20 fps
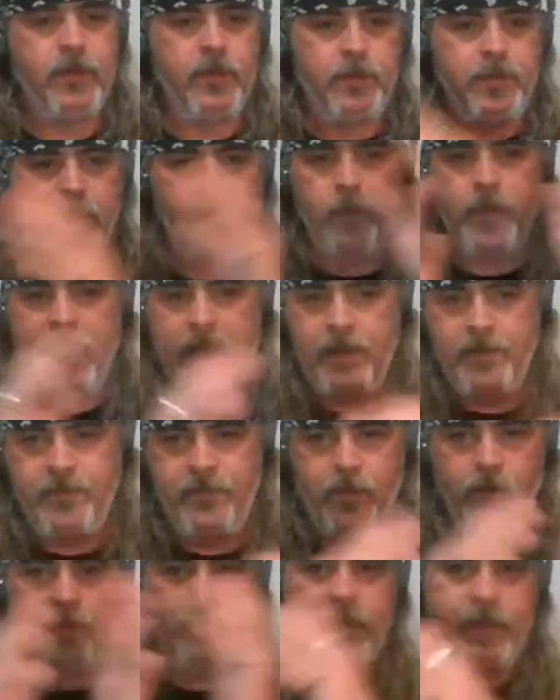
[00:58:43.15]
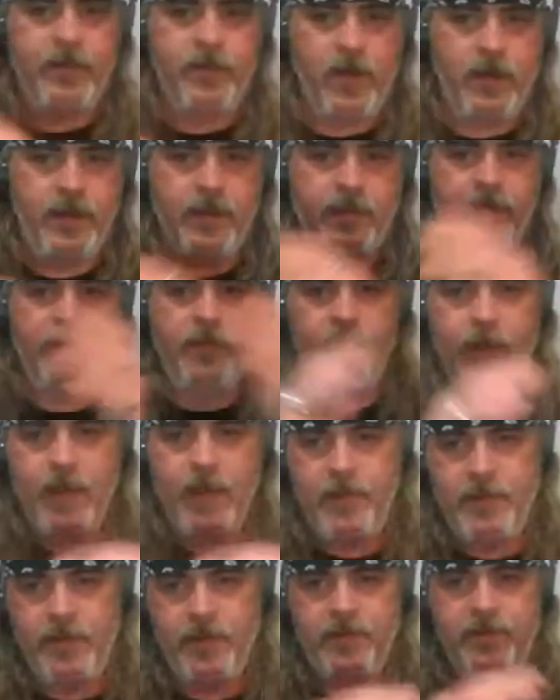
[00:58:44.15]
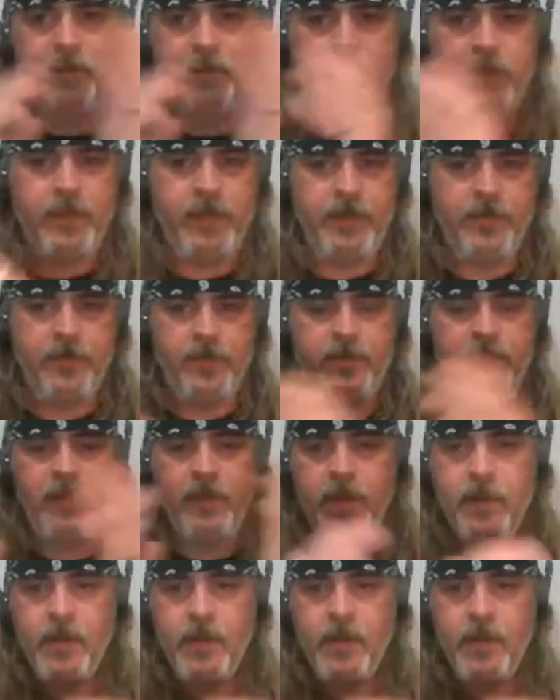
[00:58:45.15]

We'll go back and forth like talking to atheists and believers